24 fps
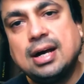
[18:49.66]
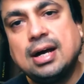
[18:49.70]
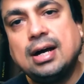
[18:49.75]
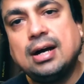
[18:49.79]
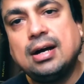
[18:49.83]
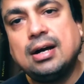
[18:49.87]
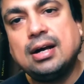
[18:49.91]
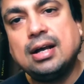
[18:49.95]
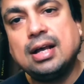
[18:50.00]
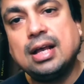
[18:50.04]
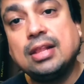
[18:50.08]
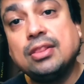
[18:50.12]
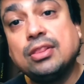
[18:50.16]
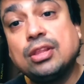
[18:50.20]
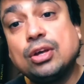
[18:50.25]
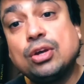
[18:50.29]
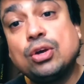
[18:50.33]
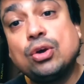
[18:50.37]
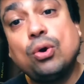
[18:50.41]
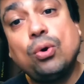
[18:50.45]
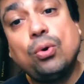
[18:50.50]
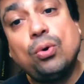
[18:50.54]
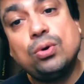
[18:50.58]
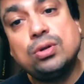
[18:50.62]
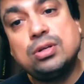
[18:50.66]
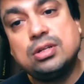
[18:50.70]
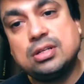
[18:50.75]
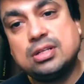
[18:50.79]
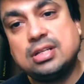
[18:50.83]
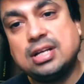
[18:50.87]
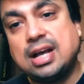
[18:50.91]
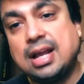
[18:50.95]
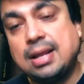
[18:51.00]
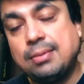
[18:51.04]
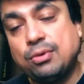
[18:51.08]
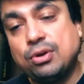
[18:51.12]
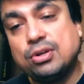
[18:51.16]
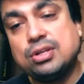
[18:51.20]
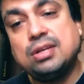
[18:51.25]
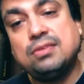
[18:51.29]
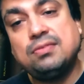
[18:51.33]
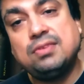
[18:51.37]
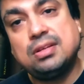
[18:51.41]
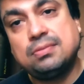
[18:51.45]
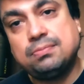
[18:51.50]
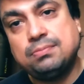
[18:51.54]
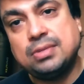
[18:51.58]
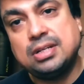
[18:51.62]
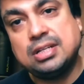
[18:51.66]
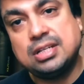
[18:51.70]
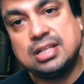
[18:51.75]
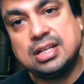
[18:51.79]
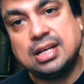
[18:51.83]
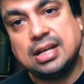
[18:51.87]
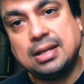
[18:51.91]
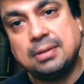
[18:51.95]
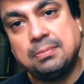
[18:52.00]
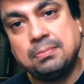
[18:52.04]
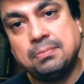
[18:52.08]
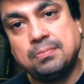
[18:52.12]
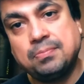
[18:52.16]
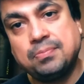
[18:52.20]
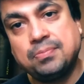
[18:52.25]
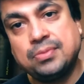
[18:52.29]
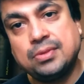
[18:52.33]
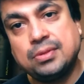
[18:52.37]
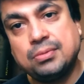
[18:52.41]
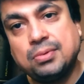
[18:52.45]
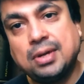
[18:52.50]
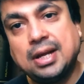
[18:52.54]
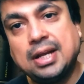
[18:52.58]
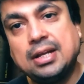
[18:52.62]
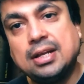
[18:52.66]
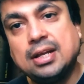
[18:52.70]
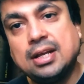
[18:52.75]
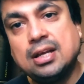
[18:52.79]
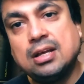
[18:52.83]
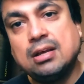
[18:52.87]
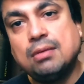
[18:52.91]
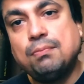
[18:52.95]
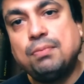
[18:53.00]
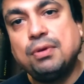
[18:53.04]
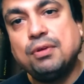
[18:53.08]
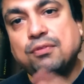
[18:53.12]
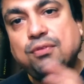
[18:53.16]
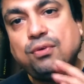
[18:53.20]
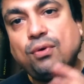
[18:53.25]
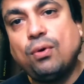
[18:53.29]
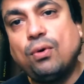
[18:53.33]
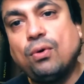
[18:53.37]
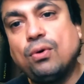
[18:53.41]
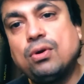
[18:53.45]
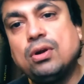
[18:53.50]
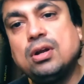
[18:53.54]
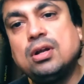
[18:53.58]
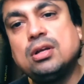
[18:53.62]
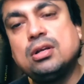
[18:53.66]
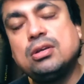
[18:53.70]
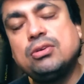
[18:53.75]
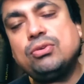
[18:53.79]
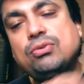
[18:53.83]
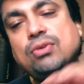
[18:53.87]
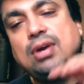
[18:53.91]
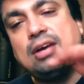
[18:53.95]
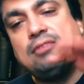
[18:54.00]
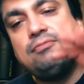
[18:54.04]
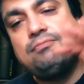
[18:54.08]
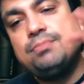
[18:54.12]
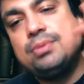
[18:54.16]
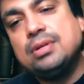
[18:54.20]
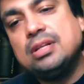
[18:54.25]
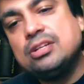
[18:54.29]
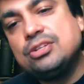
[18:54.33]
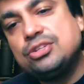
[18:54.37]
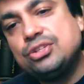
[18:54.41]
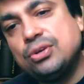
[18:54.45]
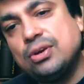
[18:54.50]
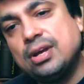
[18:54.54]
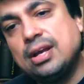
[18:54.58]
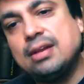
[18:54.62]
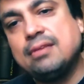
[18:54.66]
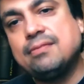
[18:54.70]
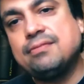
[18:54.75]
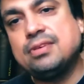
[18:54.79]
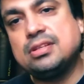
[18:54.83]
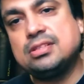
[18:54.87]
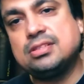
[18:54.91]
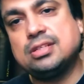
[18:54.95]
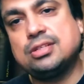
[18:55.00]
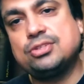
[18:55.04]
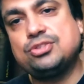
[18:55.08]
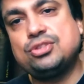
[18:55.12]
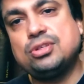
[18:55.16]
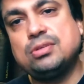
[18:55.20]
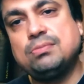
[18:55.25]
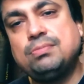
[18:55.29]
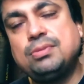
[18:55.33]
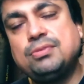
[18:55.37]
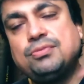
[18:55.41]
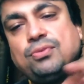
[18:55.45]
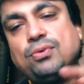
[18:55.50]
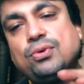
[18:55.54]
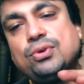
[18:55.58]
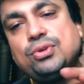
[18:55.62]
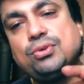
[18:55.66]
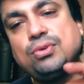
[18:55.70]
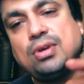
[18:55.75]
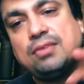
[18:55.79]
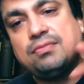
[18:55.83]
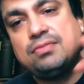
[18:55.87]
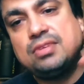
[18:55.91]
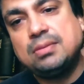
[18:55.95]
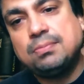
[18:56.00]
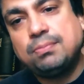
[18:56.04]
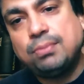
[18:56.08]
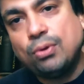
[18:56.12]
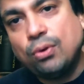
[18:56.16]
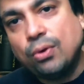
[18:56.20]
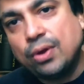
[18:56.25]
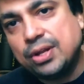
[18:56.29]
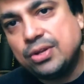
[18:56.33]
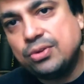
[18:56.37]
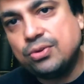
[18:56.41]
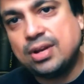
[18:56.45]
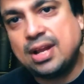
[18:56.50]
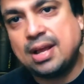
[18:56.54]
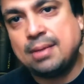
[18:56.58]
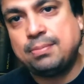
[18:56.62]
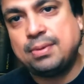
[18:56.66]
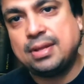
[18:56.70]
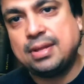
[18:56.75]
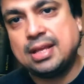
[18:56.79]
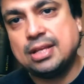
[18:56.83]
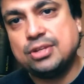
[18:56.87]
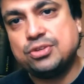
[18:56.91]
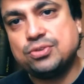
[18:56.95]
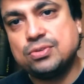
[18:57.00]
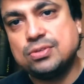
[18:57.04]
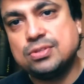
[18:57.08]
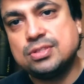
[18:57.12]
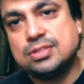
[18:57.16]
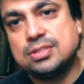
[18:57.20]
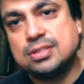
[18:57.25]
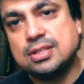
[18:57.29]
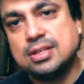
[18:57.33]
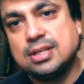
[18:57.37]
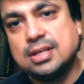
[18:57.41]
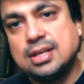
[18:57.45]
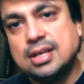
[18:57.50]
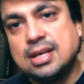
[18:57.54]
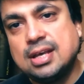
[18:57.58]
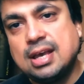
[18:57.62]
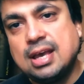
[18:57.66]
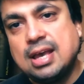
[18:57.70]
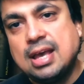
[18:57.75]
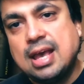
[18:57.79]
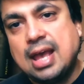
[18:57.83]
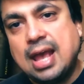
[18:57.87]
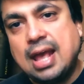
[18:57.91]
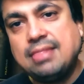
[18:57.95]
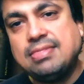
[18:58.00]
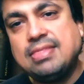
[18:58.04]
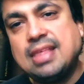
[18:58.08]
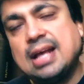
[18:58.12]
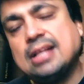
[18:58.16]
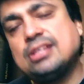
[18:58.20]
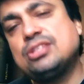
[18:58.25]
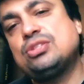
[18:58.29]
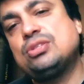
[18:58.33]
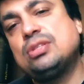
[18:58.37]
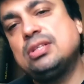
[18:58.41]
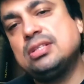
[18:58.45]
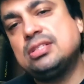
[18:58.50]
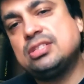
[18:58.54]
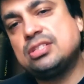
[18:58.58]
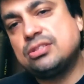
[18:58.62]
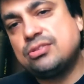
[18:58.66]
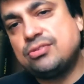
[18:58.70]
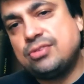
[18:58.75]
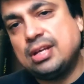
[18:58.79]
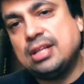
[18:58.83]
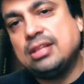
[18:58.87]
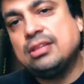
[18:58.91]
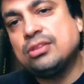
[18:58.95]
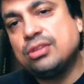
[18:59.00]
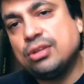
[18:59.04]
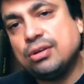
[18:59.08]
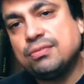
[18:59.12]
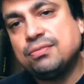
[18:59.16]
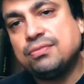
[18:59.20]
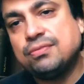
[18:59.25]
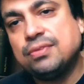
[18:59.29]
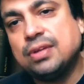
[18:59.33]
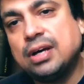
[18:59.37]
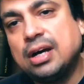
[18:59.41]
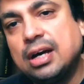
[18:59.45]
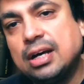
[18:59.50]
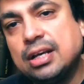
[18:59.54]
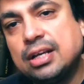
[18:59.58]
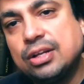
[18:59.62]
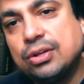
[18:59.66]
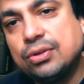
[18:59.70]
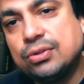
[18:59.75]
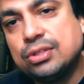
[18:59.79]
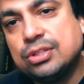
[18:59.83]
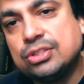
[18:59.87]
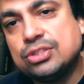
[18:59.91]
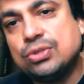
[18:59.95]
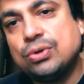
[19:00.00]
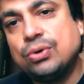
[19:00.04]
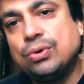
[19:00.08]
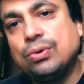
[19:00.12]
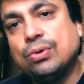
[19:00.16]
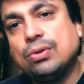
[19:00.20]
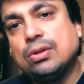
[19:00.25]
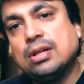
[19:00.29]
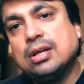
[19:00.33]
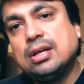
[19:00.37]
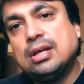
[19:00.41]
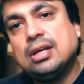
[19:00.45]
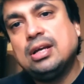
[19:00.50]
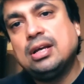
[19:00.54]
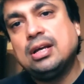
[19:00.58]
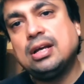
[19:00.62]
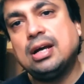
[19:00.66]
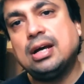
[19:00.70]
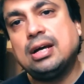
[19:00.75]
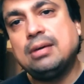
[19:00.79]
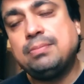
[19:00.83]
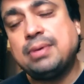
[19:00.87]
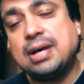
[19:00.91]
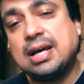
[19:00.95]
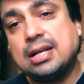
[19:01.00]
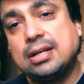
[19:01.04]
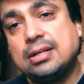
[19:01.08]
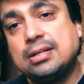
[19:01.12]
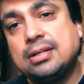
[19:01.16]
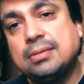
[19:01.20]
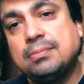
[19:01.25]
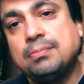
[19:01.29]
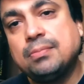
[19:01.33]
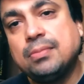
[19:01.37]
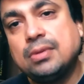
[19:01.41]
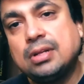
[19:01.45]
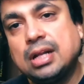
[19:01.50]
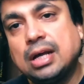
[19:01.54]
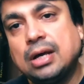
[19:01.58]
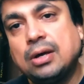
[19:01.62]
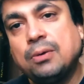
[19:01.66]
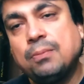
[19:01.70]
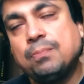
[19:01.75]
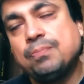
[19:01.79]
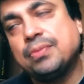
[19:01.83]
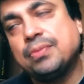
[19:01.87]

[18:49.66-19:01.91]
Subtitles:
in the code time or development time, right? Before you have built your infrastructure, before you have deployed your applications. And that's the strength of this whole paradigm. Now,